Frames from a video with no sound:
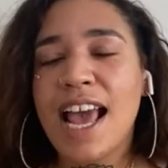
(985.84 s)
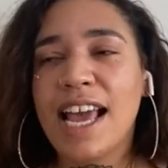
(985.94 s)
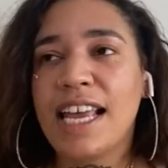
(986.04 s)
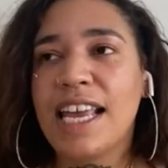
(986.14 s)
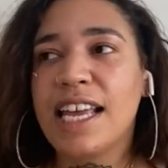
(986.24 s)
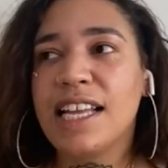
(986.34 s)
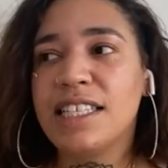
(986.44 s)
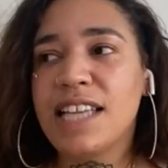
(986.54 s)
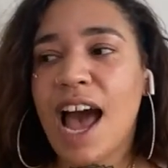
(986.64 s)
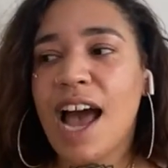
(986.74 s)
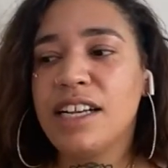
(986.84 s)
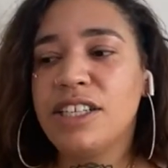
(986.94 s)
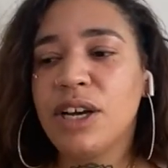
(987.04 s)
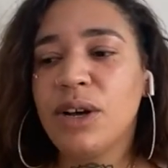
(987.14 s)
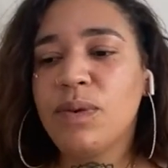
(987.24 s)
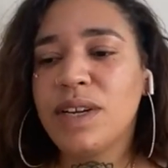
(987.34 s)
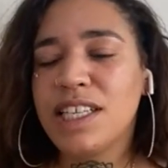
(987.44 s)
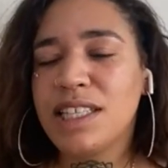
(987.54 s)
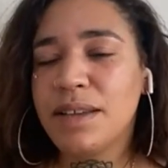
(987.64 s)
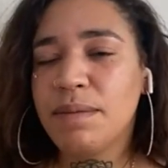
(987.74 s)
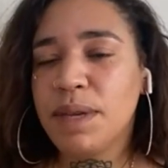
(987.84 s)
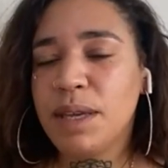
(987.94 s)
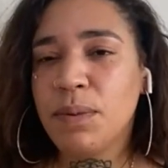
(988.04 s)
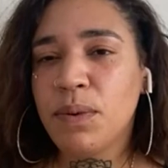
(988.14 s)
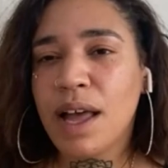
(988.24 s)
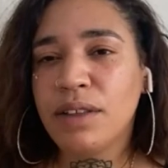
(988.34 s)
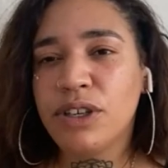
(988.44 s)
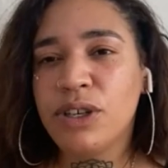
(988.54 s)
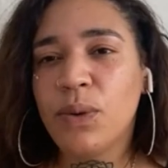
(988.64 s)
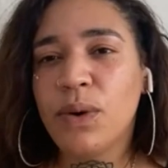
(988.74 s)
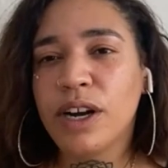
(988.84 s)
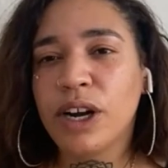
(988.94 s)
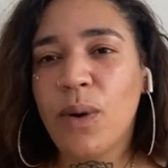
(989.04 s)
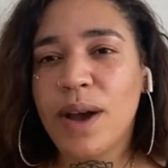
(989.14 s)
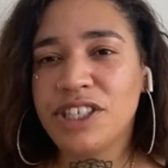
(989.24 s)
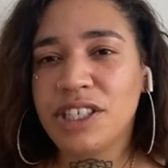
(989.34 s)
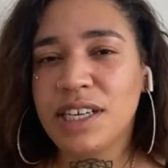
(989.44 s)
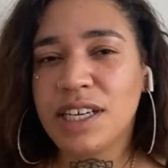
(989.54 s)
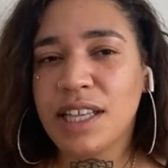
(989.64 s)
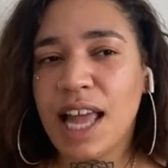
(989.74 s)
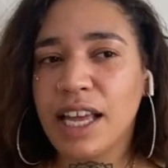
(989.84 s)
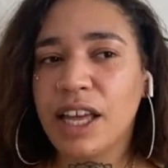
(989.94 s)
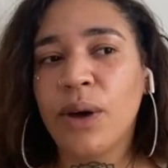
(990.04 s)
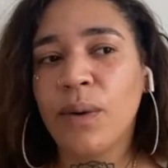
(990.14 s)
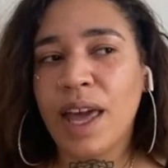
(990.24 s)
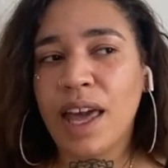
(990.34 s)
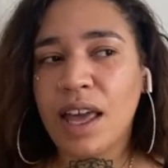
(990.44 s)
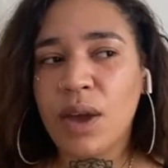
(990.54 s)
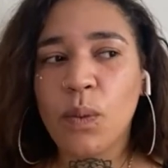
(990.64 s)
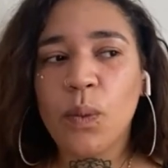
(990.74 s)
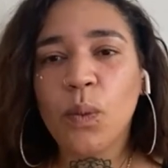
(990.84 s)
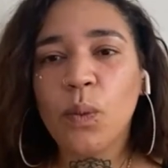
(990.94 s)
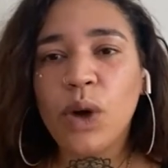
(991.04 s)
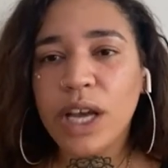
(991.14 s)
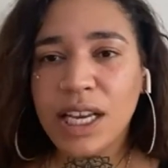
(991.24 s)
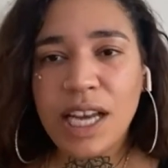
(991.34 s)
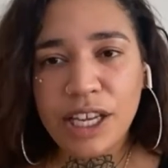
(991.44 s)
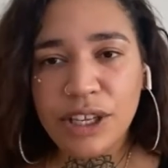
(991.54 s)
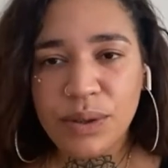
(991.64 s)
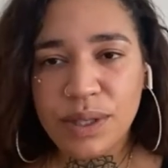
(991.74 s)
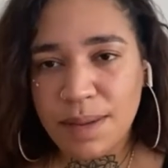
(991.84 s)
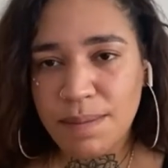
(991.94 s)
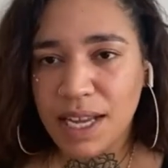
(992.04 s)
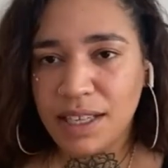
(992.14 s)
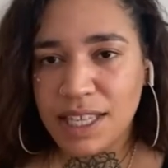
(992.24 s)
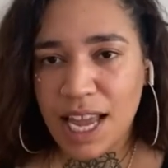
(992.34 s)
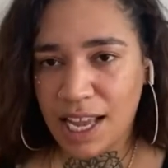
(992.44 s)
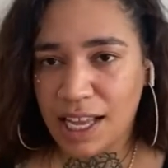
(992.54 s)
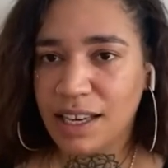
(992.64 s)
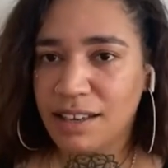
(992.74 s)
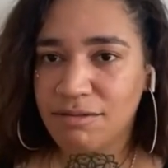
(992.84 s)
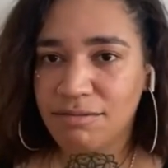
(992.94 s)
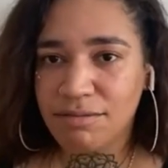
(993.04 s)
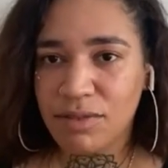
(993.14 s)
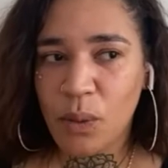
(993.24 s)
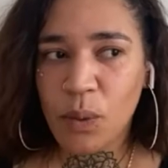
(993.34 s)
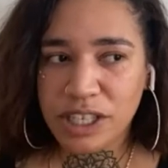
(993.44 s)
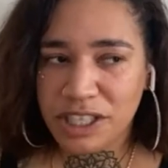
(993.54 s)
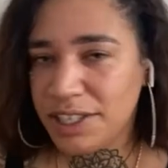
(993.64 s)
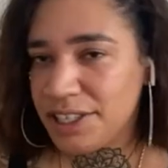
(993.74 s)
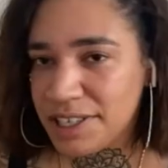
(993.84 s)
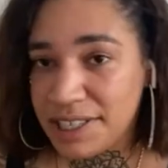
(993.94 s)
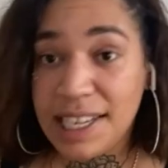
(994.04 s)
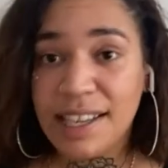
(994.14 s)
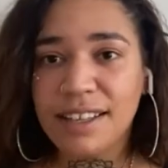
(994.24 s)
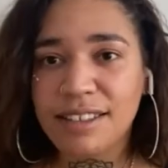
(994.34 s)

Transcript: And I don't want to send people out the door questioning, like, okay, what can I use to maintain what she just did?